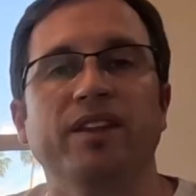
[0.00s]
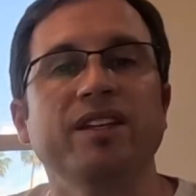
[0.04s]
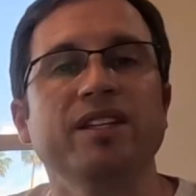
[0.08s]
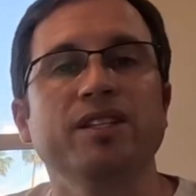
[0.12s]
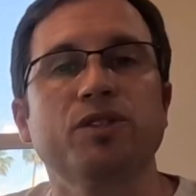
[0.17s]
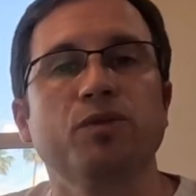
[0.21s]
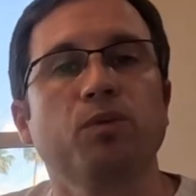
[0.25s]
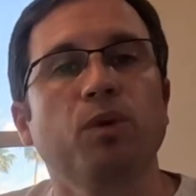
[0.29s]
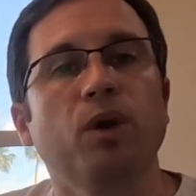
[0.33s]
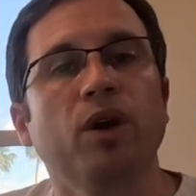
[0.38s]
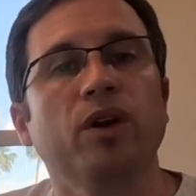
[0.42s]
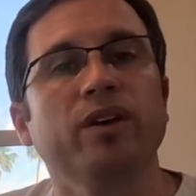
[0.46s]

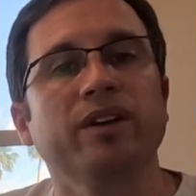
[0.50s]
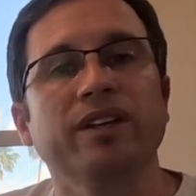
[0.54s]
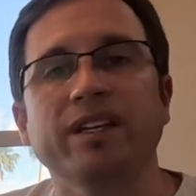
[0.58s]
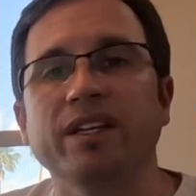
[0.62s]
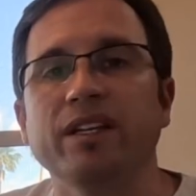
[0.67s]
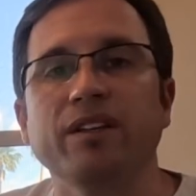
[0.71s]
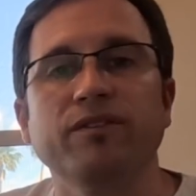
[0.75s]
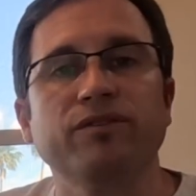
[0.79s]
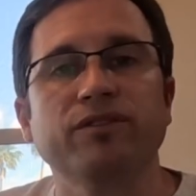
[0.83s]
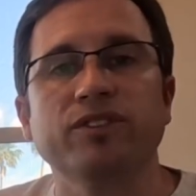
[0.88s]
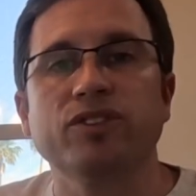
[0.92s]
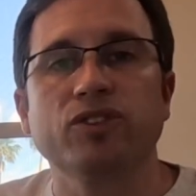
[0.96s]
These weren't
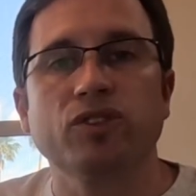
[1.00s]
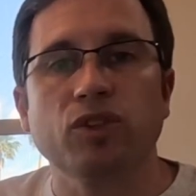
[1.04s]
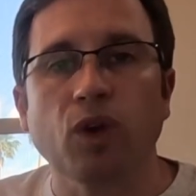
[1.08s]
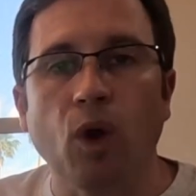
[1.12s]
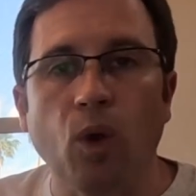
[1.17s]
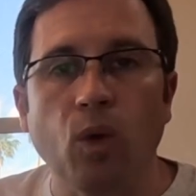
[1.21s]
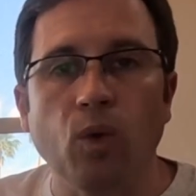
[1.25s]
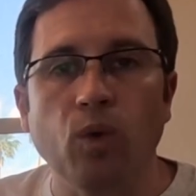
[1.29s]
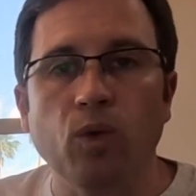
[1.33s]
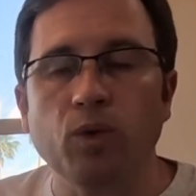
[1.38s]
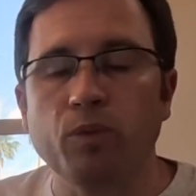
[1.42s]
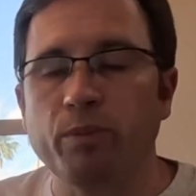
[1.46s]
even
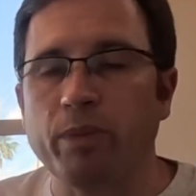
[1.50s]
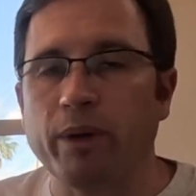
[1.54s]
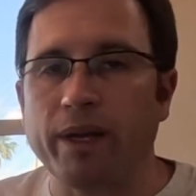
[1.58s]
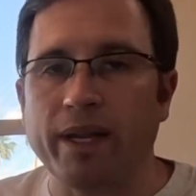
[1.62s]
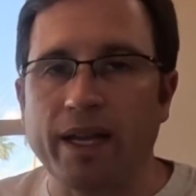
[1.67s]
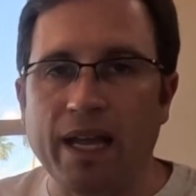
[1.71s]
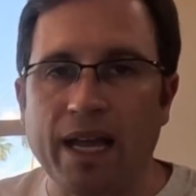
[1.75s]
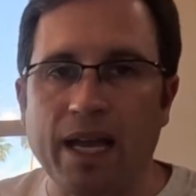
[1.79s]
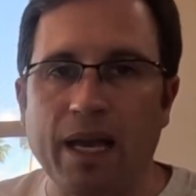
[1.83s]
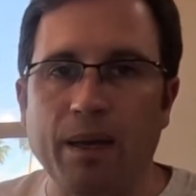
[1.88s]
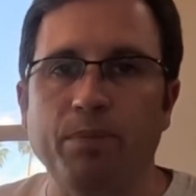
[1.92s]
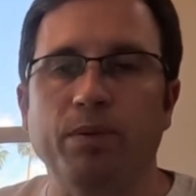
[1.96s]
sold by
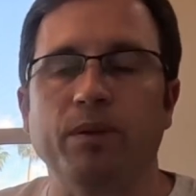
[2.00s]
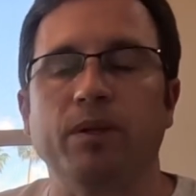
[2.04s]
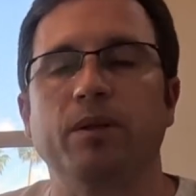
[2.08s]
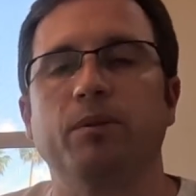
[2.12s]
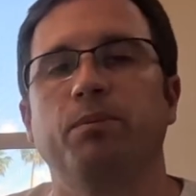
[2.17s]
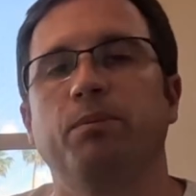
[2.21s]
Apple,